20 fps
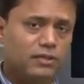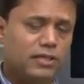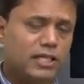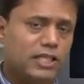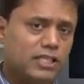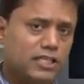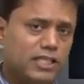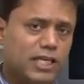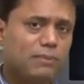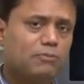
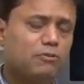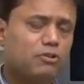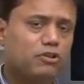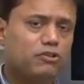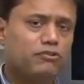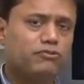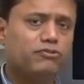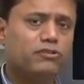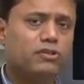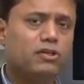Next chapter
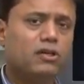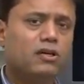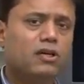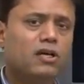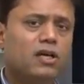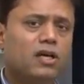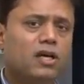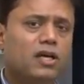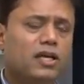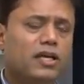of
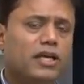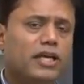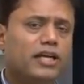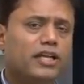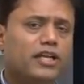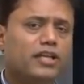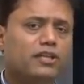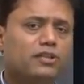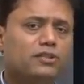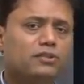
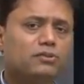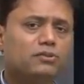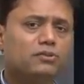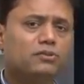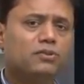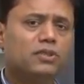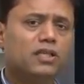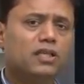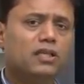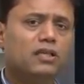getting
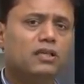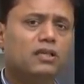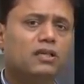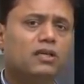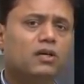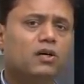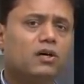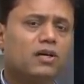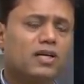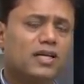into
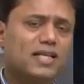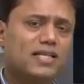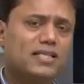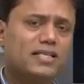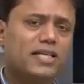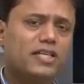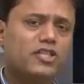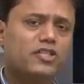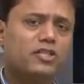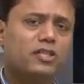the
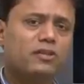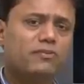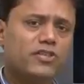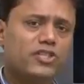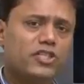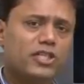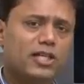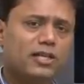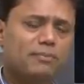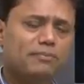organizational
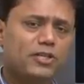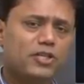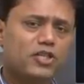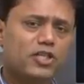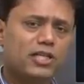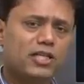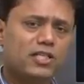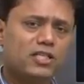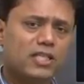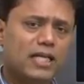vision and
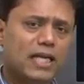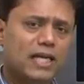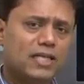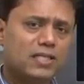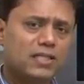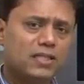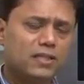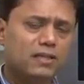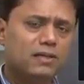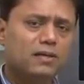mission and
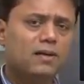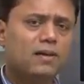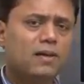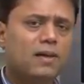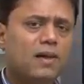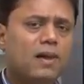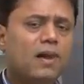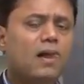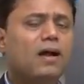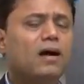strategy.
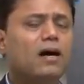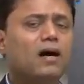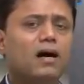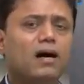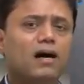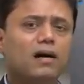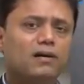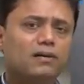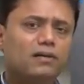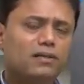
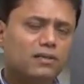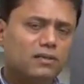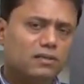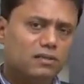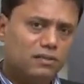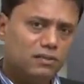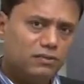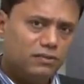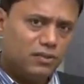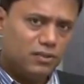Up
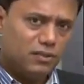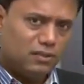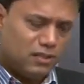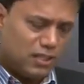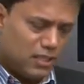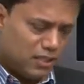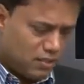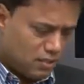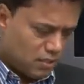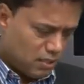
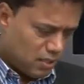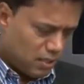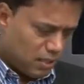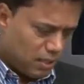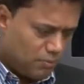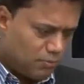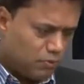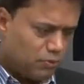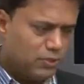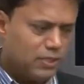
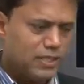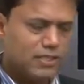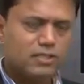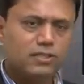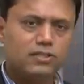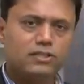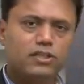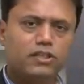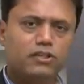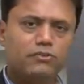to
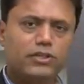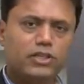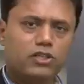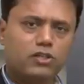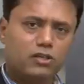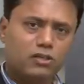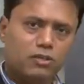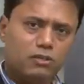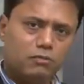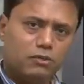this, we
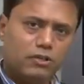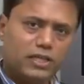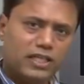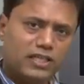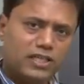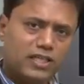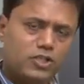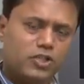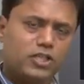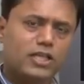talked about
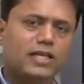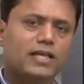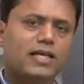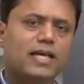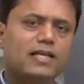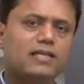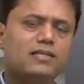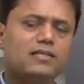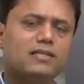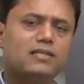industry
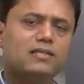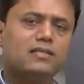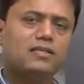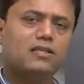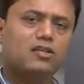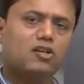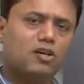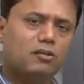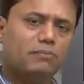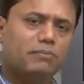
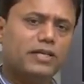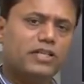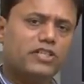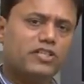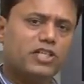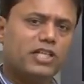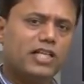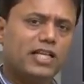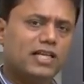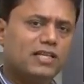analysis and
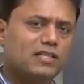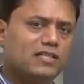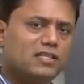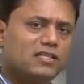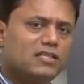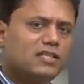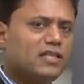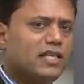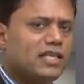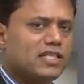competition
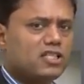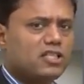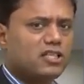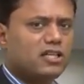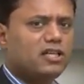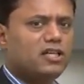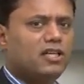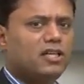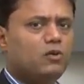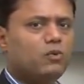analysis and
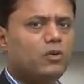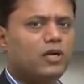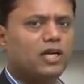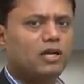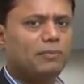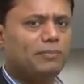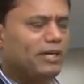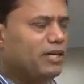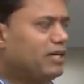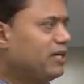external
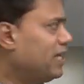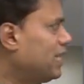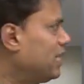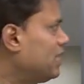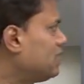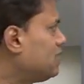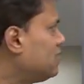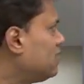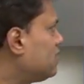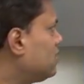environment
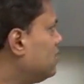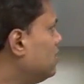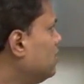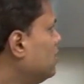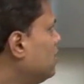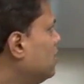analysis.